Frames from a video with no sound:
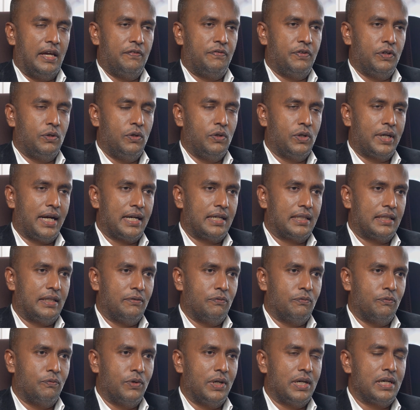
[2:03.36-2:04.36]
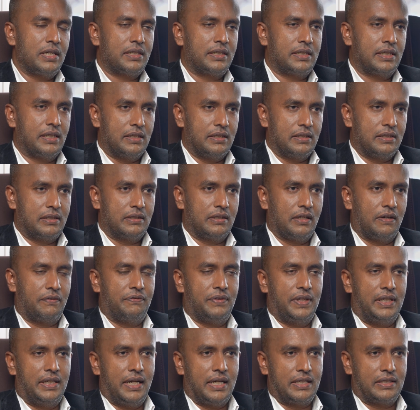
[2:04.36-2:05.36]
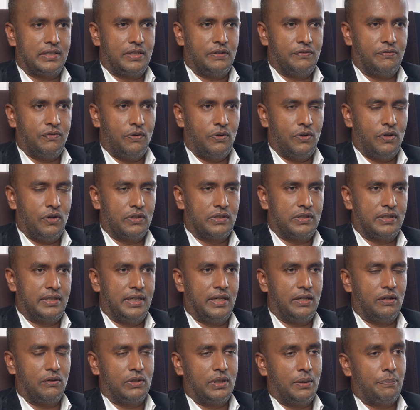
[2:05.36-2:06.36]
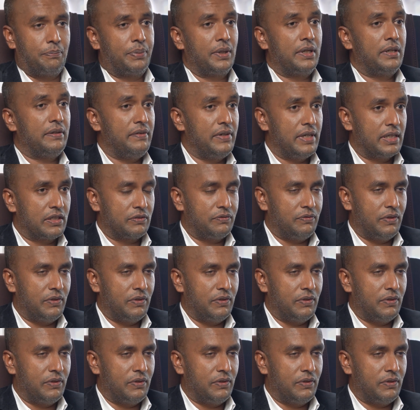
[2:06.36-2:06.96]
If you look at the versions of Industry 4.0, the previous